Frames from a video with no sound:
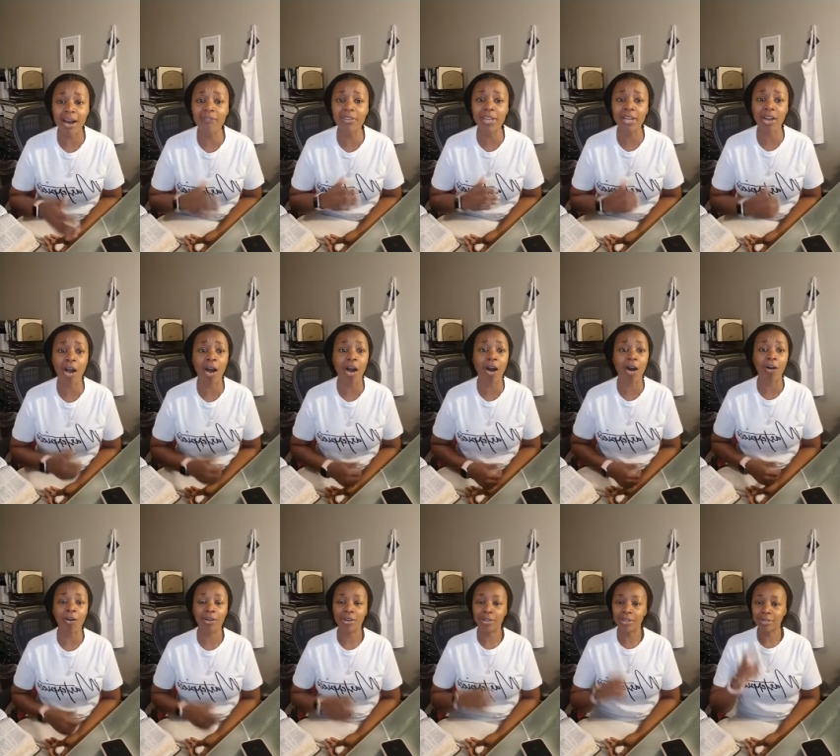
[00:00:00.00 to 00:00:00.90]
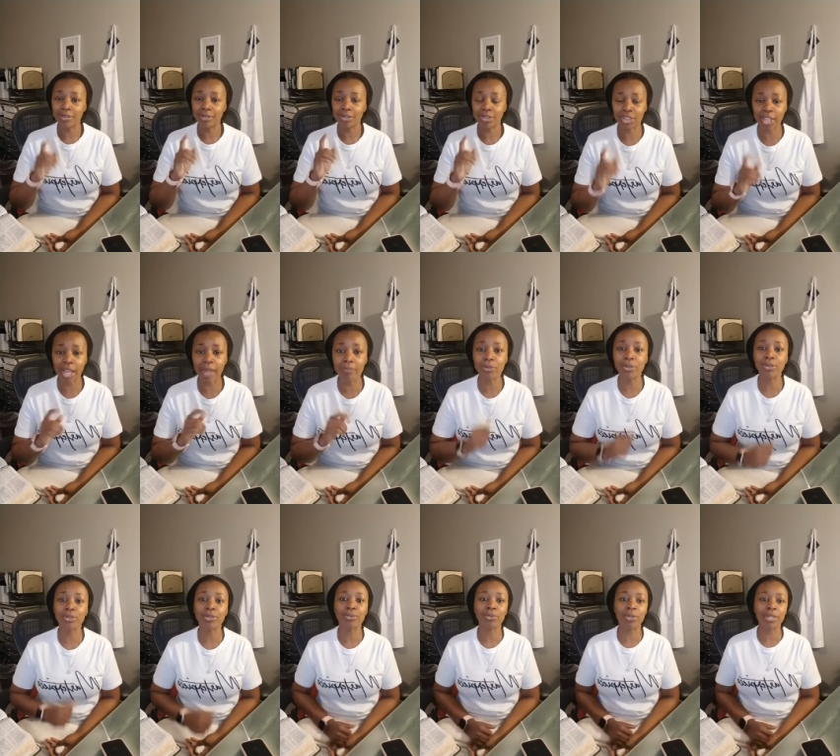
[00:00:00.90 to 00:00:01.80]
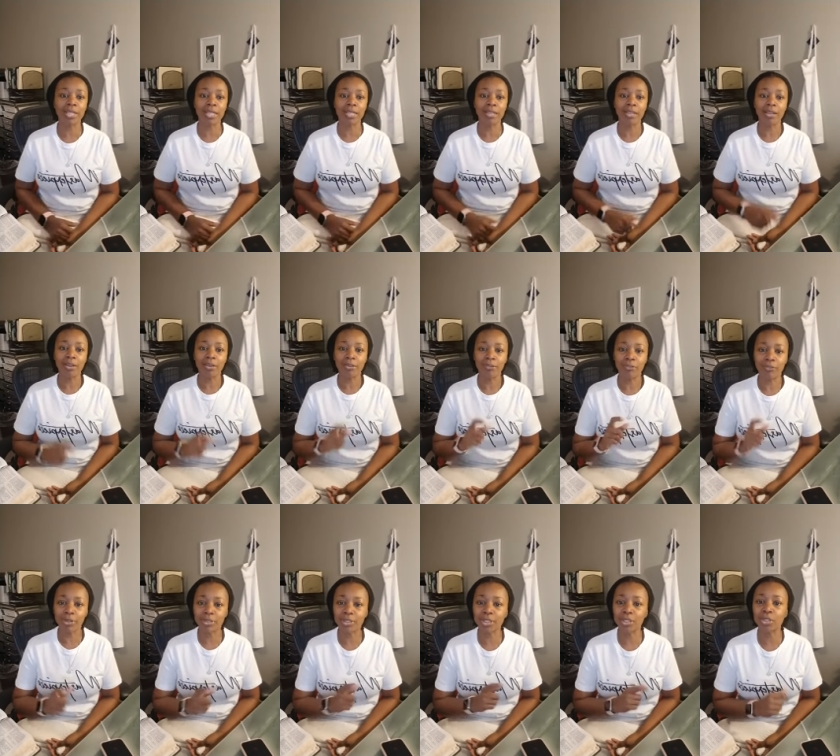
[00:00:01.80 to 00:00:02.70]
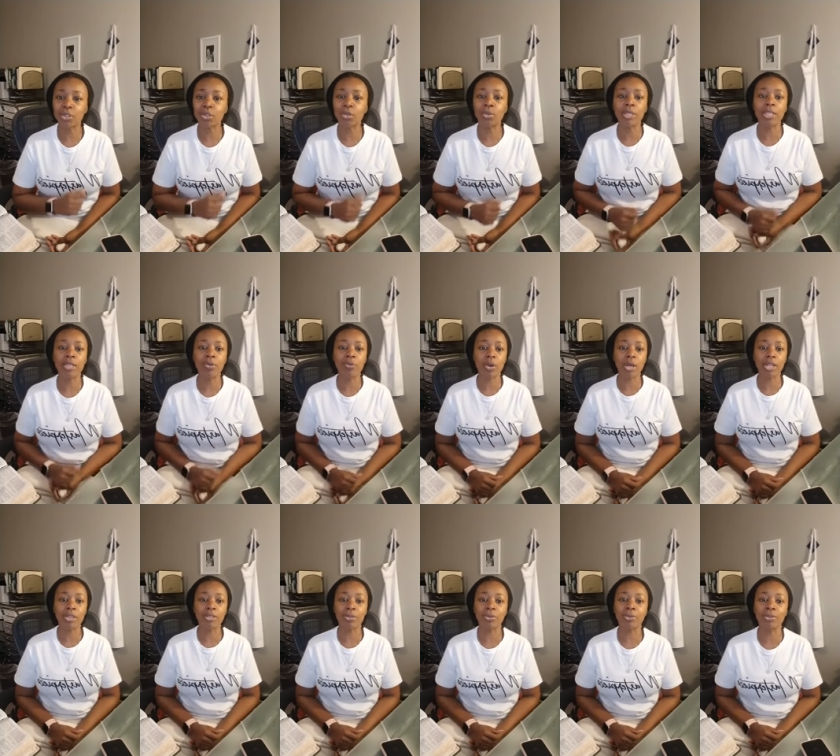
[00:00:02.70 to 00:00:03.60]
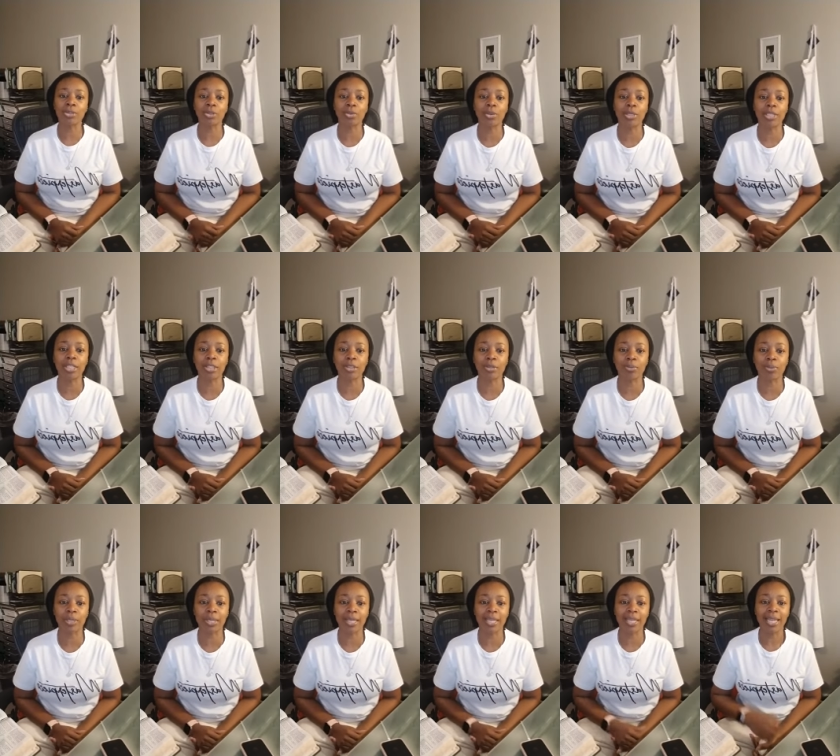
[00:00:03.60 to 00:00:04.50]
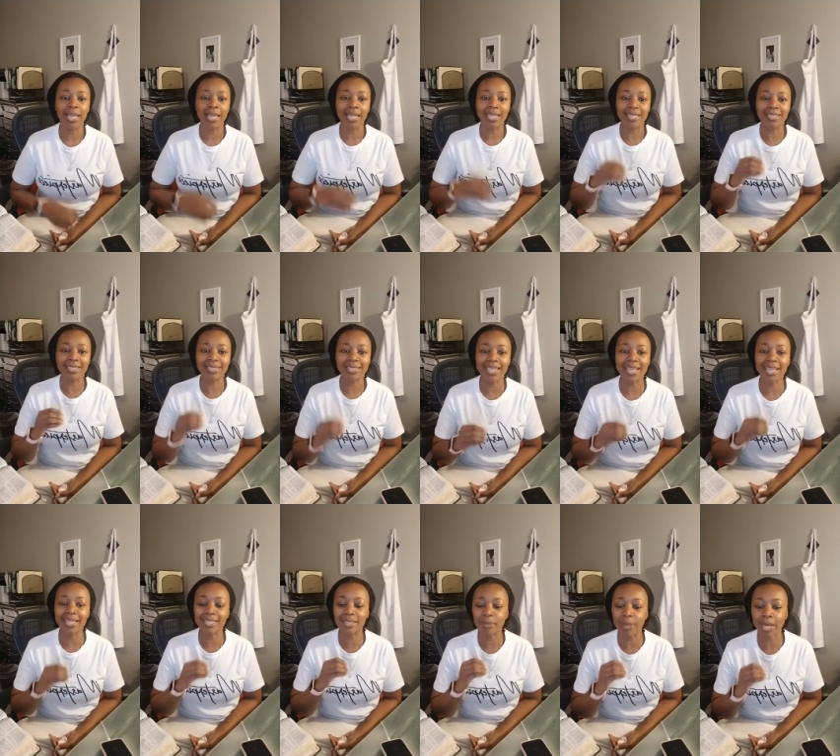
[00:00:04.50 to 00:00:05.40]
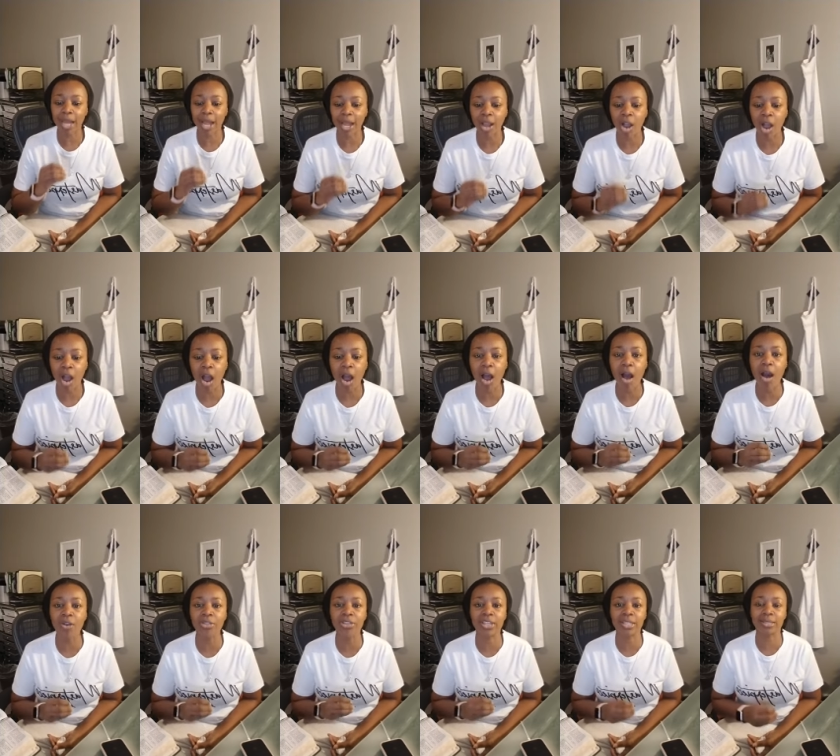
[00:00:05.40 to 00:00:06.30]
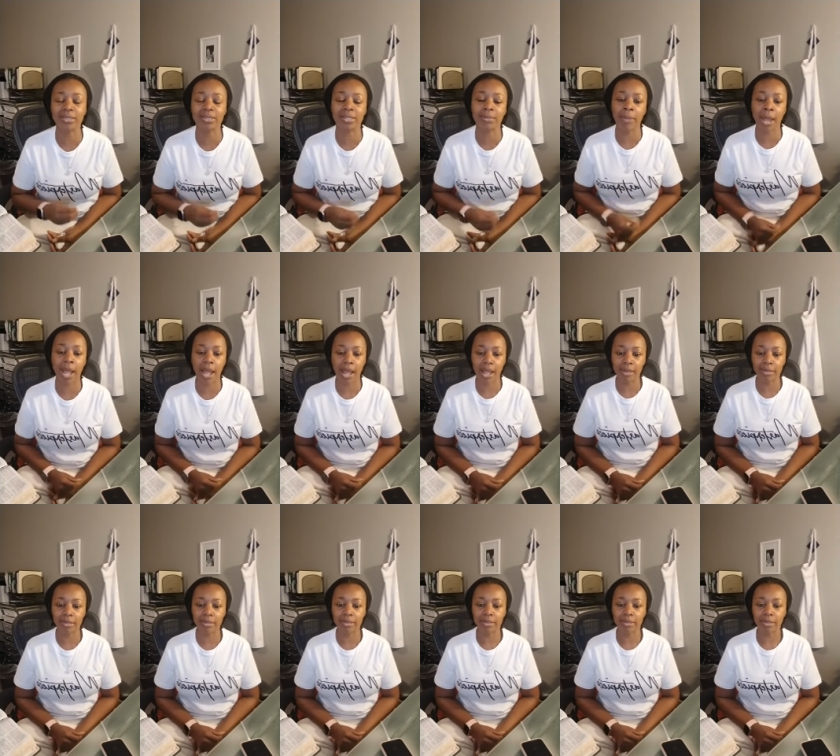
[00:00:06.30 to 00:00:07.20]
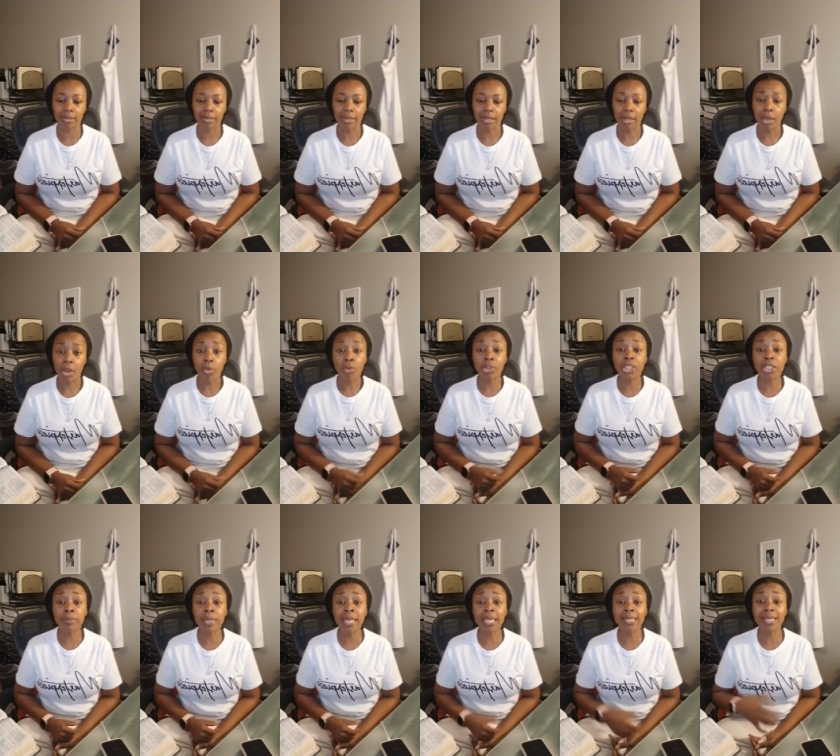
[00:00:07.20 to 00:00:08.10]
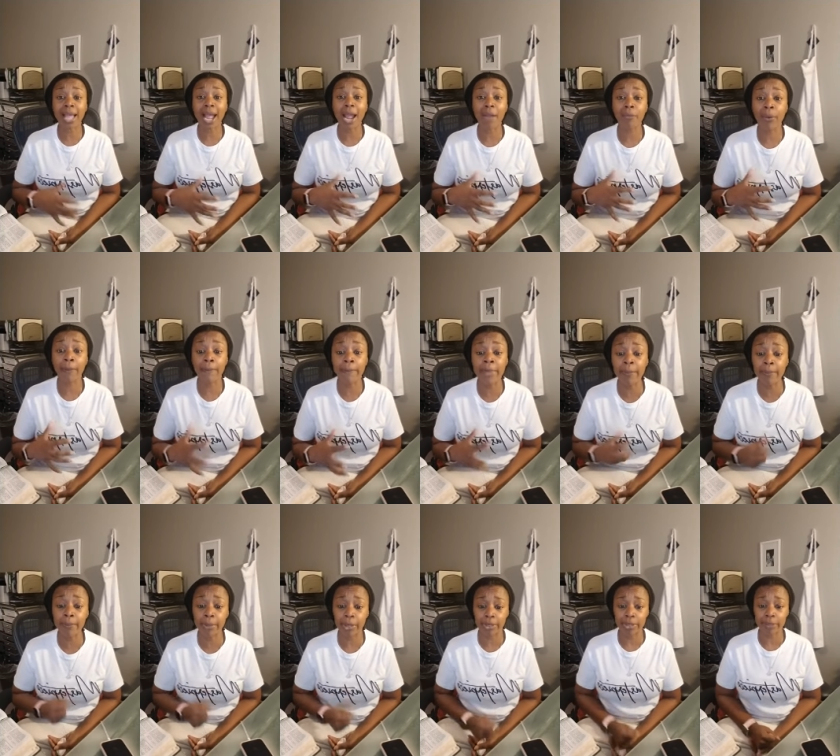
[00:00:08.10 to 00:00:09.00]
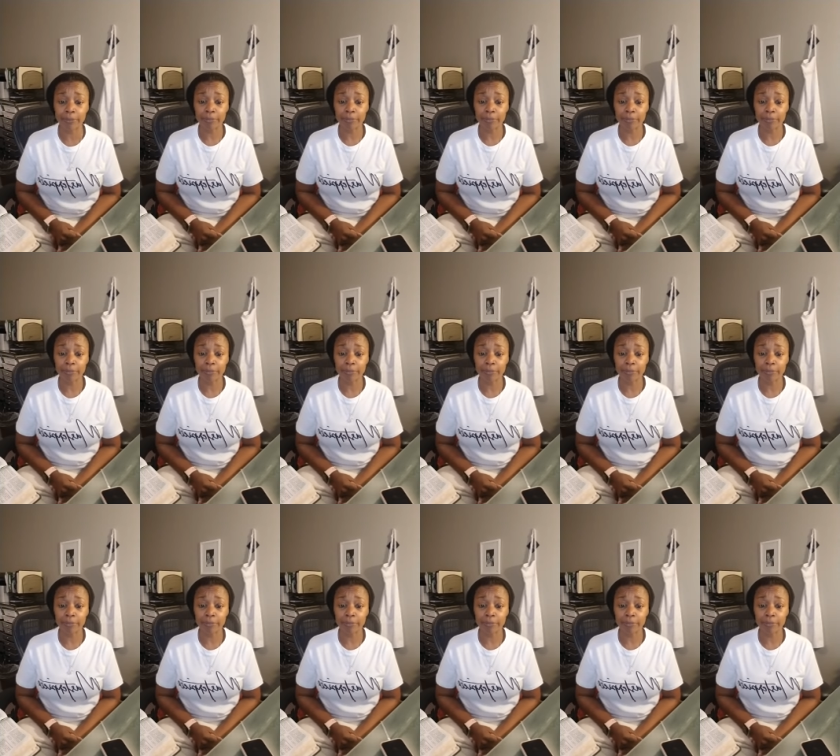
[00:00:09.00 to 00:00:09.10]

it all, chapter 3, verses 21 through 23, he says, but I called this to mind, which means I remembered.